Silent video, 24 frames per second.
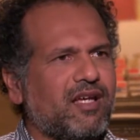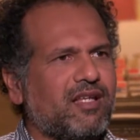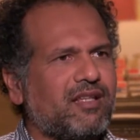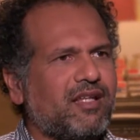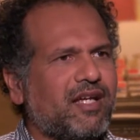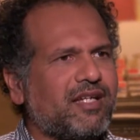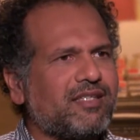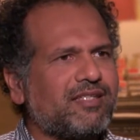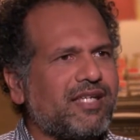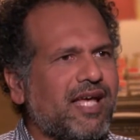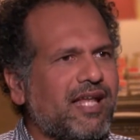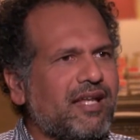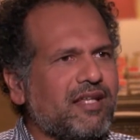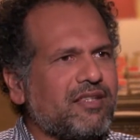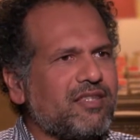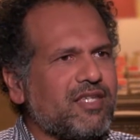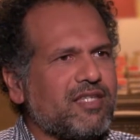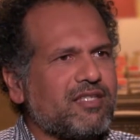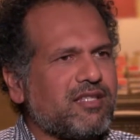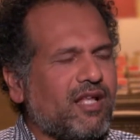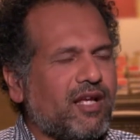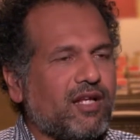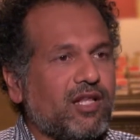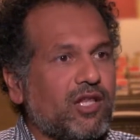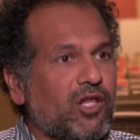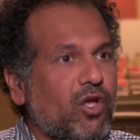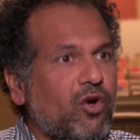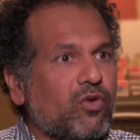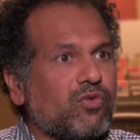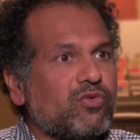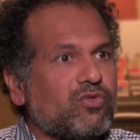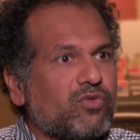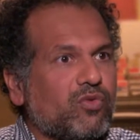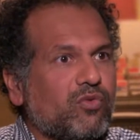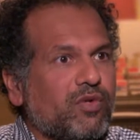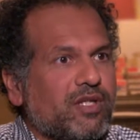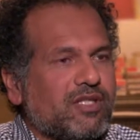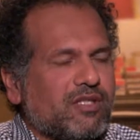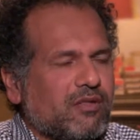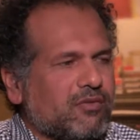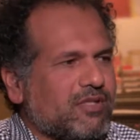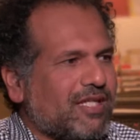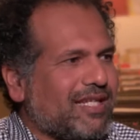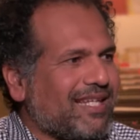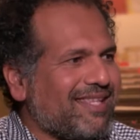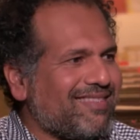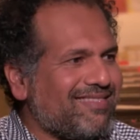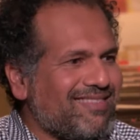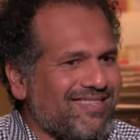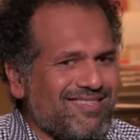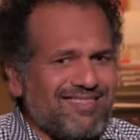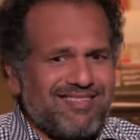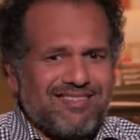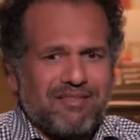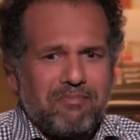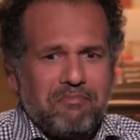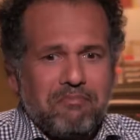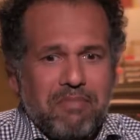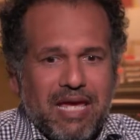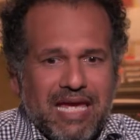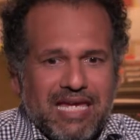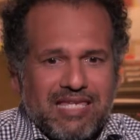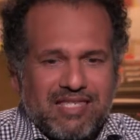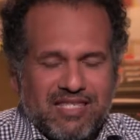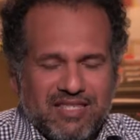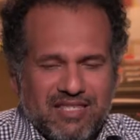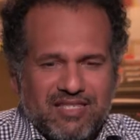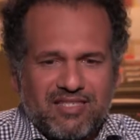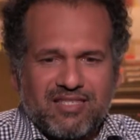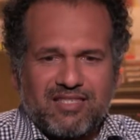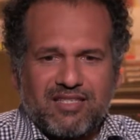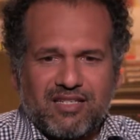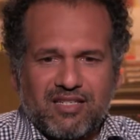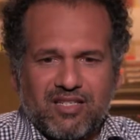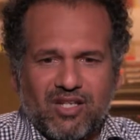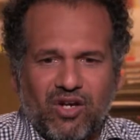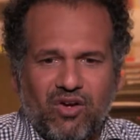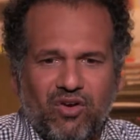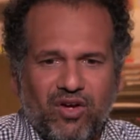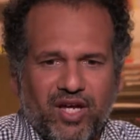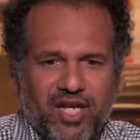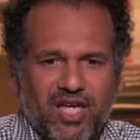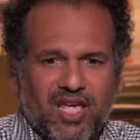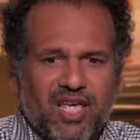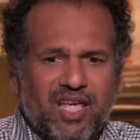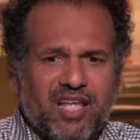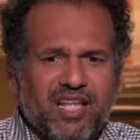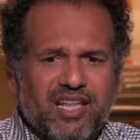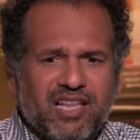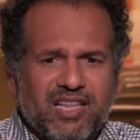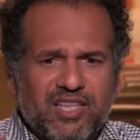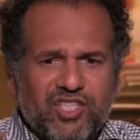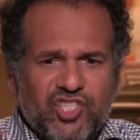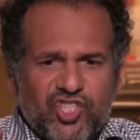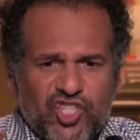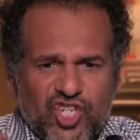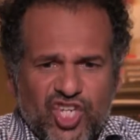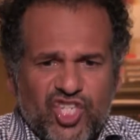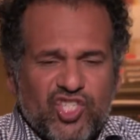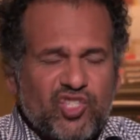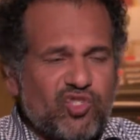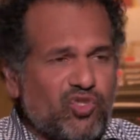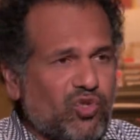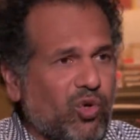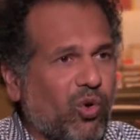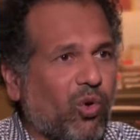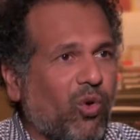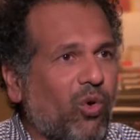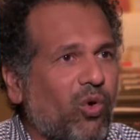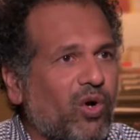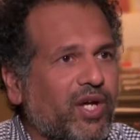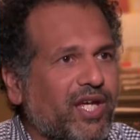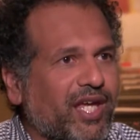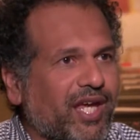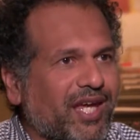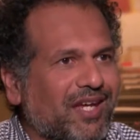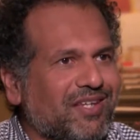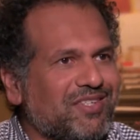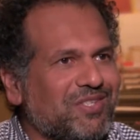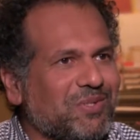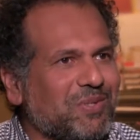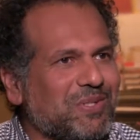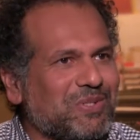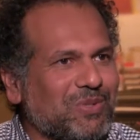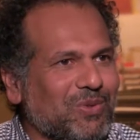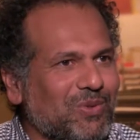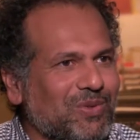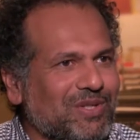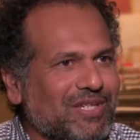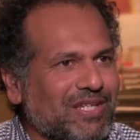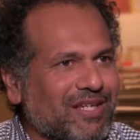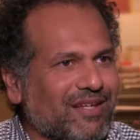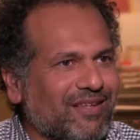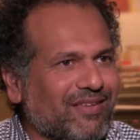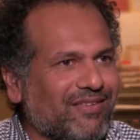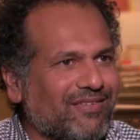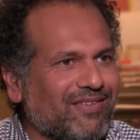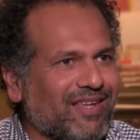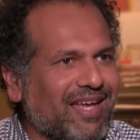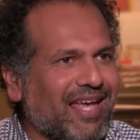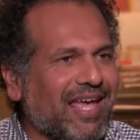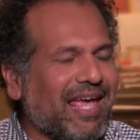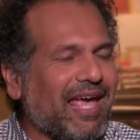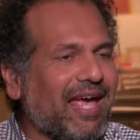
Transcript: like telling these like long stories, and I was thinking, this is amazing. This is a guy just talking to his audience.